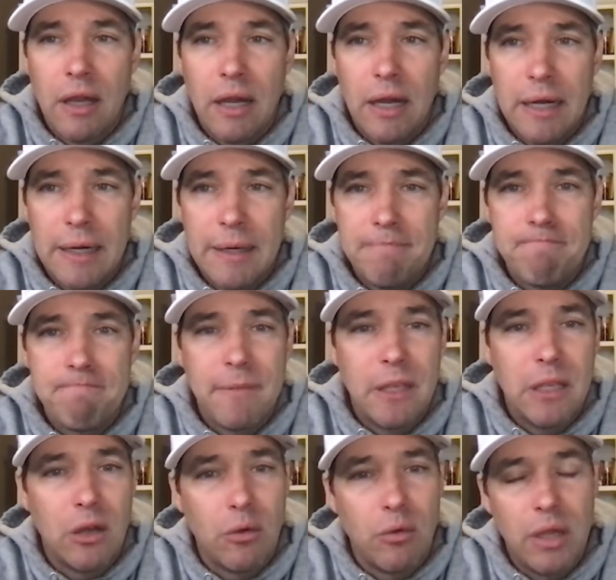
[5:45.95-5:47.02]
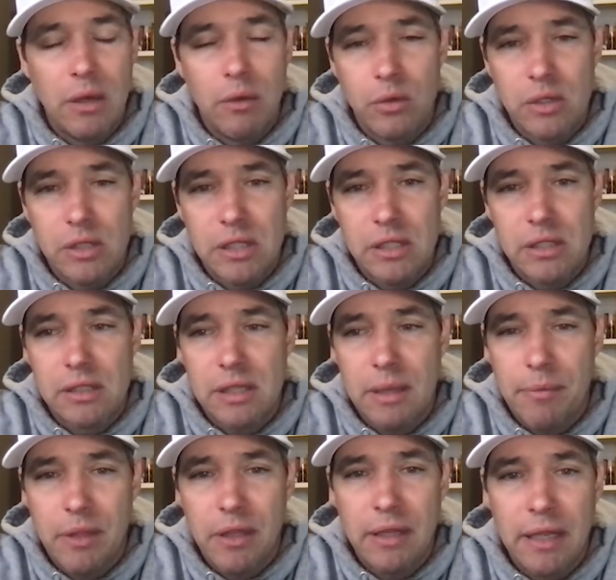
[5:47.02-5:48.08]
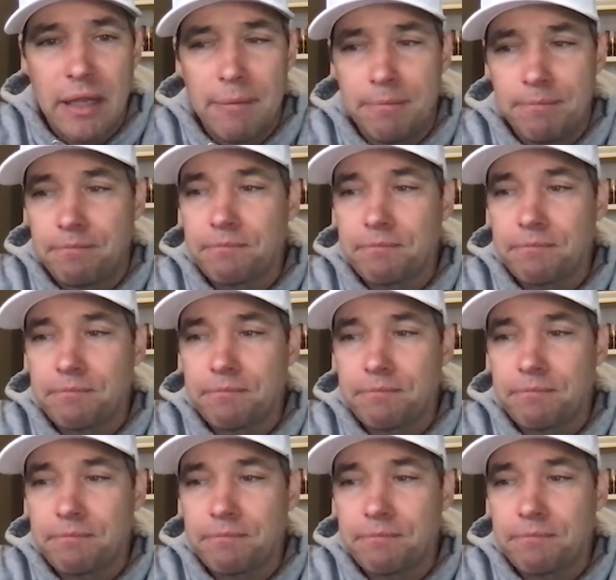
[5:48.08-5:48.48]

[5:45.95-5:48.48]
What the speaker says: You know, it was something that,